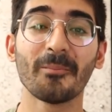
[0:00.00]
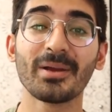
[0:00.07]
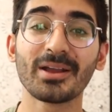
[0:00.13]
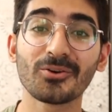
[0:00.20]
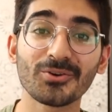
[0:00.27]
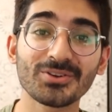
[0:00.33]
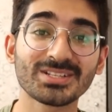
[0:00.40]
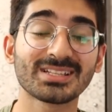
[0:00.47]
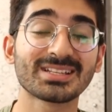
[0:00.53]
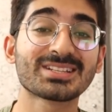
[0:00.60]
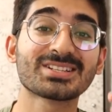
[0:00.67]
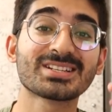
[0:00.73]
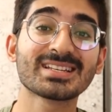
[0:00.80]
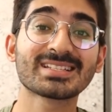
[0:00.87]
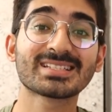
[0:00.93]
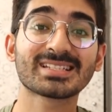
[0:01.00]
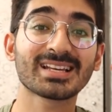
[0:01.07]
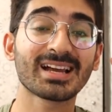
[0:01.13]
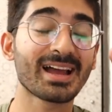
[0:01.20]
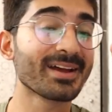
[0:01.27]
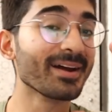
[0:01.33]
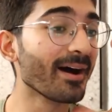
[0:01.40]
Because
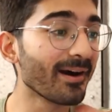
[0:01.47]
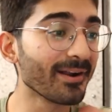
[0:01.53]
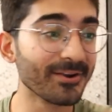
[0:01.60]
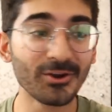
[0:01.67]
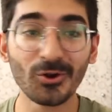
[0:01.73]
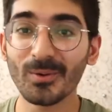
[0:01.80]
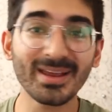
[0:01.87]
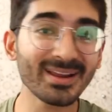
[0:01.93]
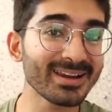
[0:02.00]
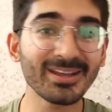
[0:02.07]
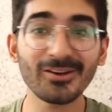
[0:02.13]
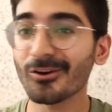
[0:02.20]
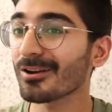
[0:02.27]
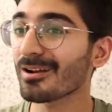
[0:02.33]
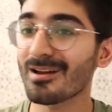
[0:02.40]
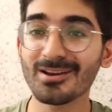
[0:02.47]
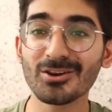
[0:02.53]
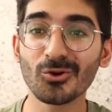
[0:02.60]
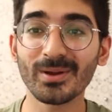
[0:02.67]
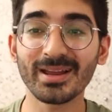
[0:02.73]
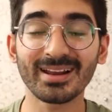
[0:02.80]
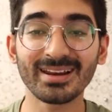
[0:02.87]
she's knowingly or
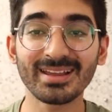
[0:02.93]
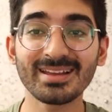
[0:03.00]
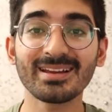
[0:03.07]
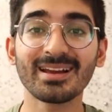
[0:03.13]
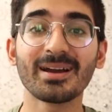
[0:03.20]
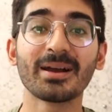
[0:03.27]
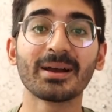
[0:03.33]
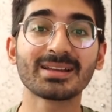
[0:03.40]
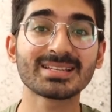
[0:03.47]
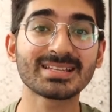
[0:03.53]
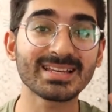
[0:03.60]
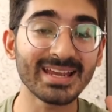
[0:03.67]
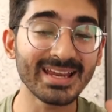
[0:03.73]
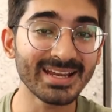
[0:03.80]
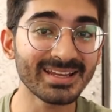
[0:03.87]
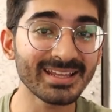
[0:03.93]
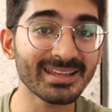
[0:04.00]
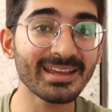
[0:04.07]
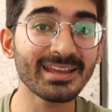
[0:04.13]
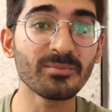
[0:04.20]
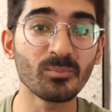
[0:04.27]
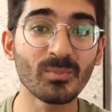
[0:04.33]
unknowingly
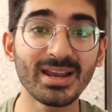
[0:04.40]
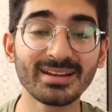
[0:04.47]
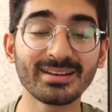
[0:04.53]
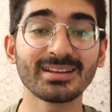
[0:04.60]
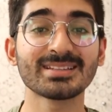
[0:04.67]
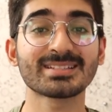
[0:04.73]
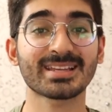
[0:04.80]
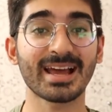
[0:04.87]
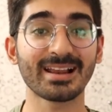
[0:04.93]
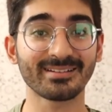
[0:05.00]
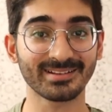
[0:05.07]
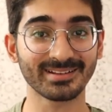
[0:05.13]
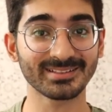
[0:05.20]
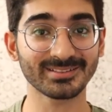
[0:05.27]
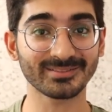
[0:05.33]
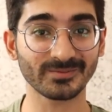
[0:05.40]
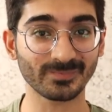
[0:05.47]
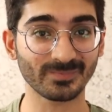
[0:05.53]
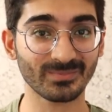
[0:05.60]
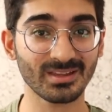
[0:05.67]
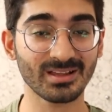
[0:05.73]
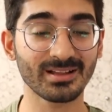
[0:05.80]
eating in maintenance calories.
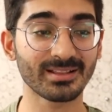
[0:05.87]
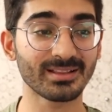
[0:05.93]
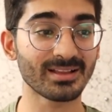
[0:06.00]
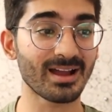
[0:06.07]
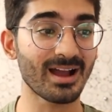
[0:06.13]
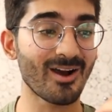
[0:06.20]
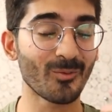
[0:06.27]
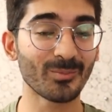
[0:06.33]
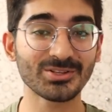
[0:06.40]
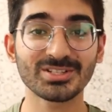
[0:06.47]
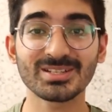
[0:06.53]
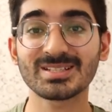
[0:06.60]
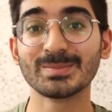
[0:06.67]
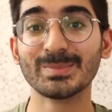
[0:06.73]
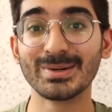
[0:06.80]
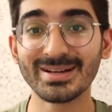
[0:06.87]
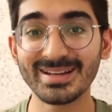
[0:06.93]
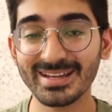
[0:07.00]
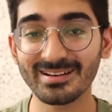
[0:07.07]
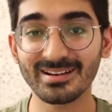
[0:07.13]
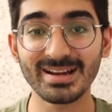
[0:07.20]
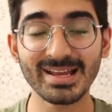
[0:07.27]
How much she's
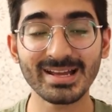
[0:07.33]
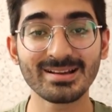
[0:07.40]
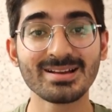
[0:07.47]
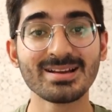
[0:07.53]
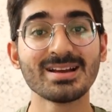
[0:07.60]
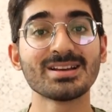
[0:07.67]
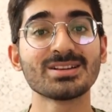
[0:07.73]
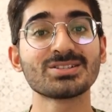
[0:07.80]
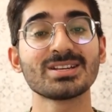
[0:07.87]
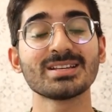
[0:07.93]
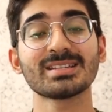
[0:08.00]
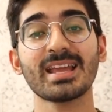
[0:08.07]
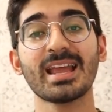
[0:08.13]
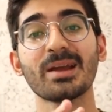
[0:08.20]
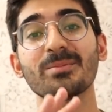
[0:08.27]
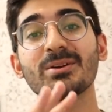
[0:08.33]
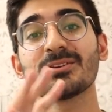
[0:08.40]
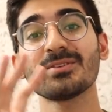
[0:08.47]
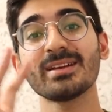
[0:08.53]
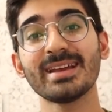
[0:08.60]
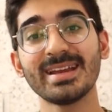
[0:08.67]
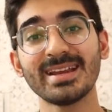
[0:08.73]
burning in a day, she's able
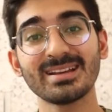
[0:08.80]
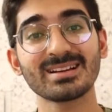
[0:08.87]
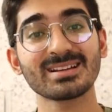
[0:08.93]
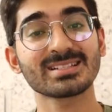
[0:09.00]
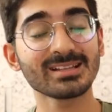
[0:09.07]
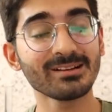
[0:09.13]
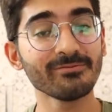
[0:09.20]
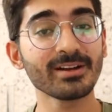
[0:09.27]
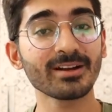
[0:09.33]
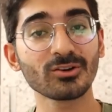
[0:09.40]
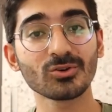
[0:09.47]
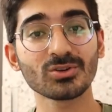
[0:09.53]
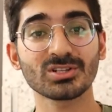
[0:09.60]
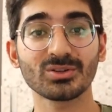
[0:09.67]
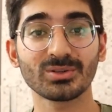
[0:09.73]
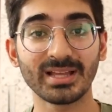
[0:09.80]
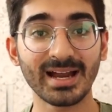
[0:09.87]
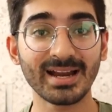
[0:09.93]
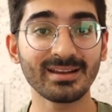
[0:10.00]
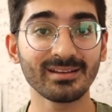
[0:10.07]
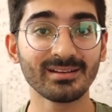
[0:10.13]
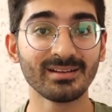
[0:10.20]
to eat somewhere close to
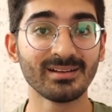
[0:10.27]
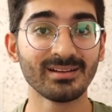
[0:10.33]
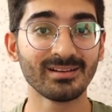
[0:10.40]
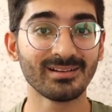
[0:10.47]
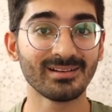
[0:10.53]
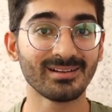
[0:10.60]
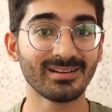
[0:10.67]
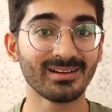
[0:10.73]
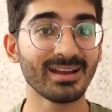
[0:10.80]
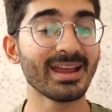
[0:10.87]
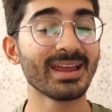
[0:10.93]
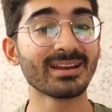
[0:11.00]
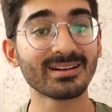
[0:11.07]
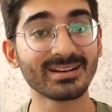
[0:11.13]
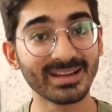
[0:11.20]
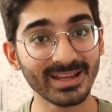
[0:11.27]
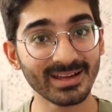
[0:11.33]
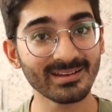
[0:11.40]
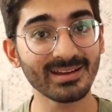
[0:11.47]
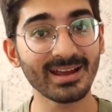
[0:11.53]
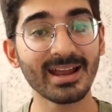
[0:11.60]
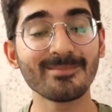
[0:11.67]
that in a
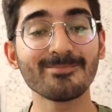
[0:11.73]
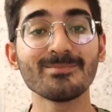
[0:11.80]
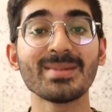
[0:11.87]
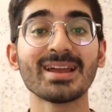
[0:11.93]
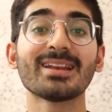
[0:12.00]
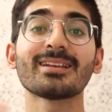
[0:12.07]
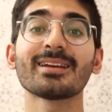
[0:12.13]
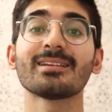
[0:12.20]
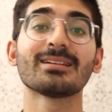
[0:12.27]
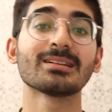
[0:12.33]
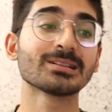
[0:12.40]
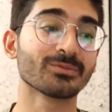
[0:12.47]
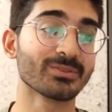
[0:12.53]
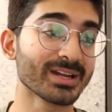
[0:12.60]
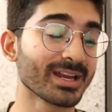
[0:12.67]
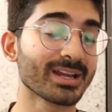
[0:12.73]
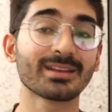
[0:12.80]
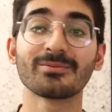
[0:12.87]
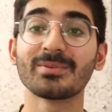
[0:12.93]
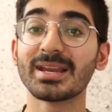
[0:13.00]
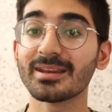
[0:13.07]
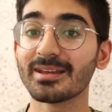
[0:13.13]
day and maintain her
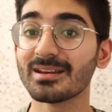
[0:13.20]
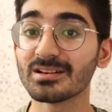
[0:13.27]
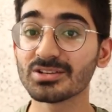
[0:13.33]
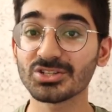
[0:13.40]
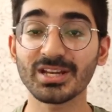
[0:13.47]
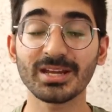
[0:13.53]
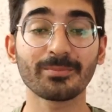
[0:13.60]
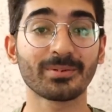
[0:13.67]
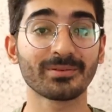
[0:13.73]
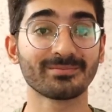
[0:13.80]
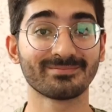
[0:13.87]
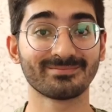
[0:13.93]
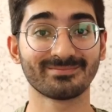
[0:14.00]
weight, maintain her shape.